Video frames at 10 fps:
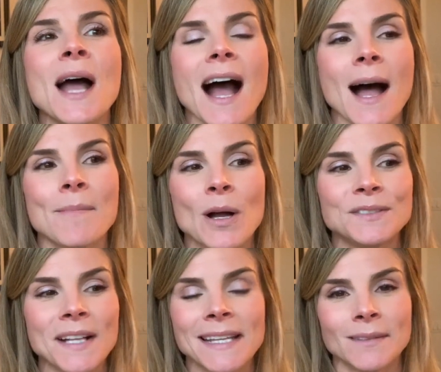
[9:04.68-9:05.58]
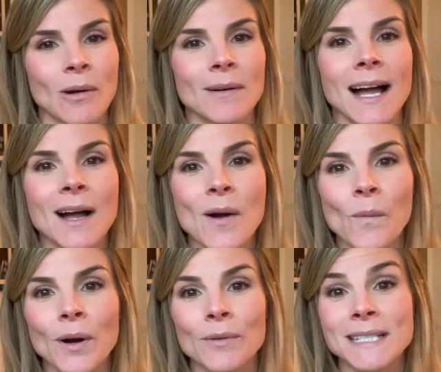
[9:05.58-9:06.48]
Jose and Laura
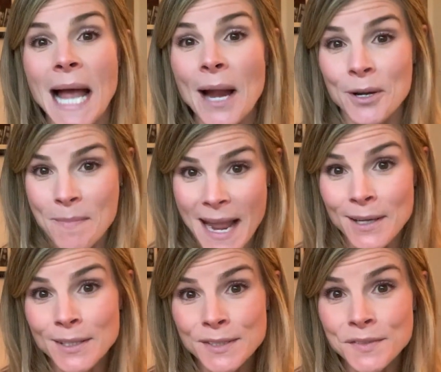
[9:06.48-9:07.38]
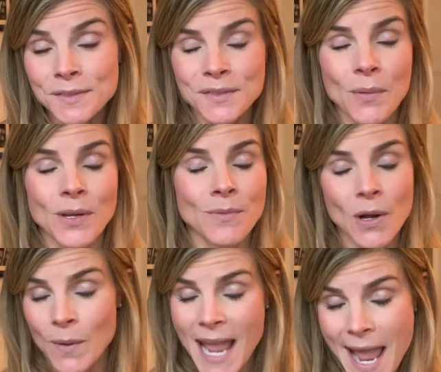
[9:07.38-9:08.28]
were retired bakers, so
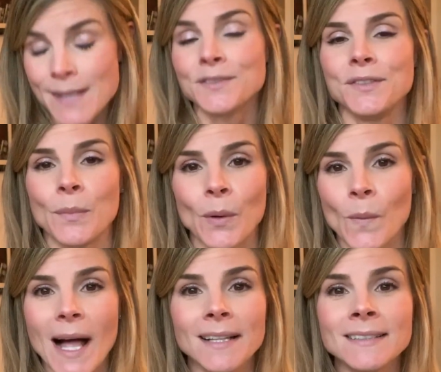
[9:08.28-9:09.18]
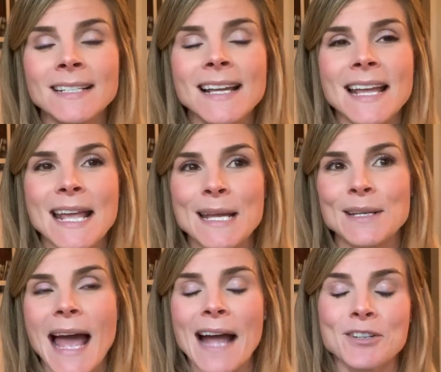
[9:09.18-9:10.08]
we ate super well.
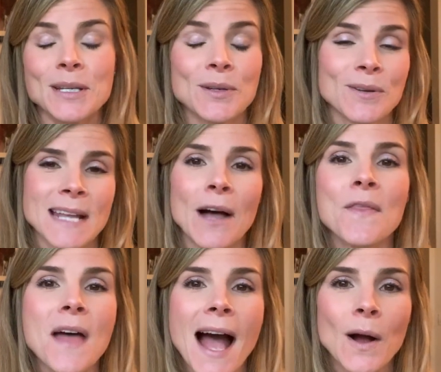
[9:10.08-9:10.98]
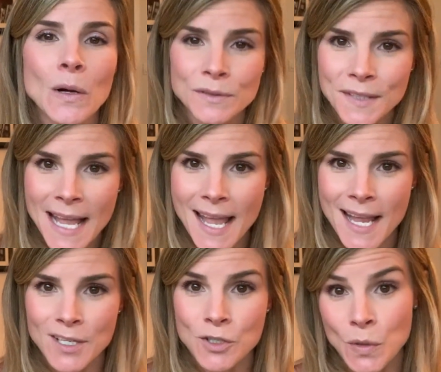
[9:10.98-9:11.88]
It actually turned out that
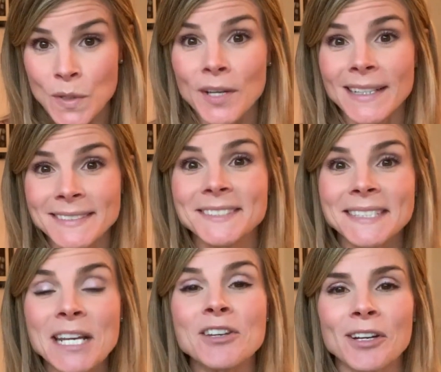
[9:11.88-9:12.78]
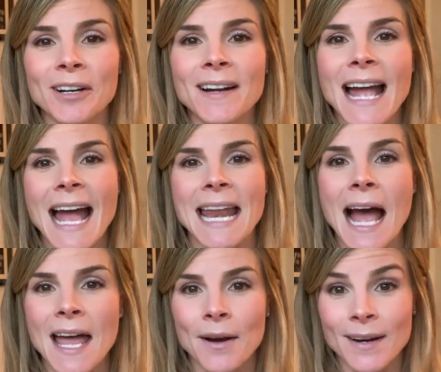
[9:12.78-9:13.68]
Jose Jr. and Sr.
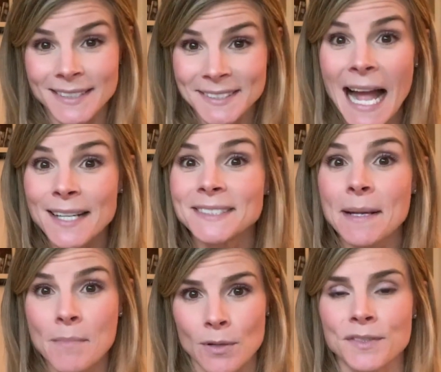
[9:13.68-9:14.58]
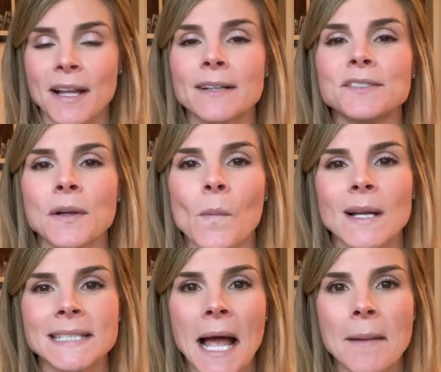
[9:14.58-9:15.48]
had our exact same motorcycles at
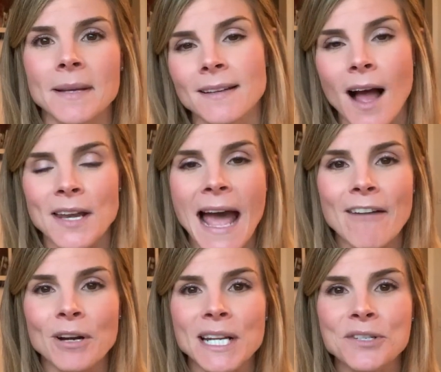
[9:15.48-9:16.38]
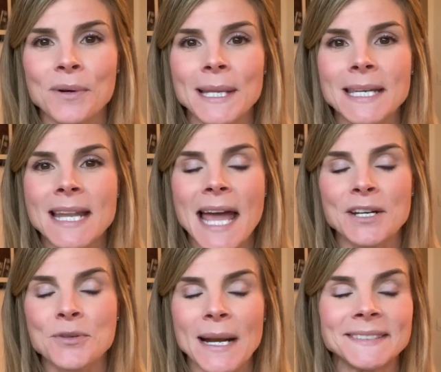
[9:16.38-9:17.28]
one time, a Honda Africa Twin and
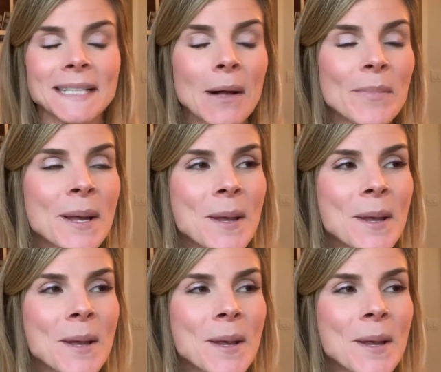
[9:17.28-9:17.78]
a Transalp.